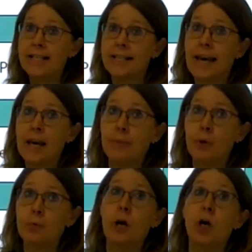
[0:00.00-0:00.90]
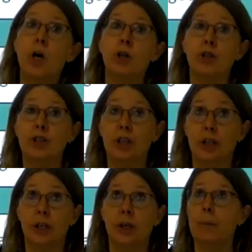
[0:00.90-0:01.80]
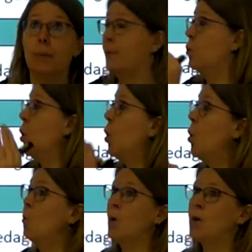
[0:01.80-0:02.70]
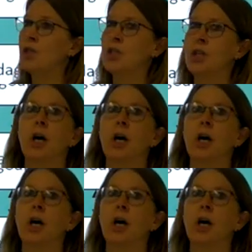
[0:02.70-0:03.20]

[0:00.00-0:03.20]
escape room, the goal was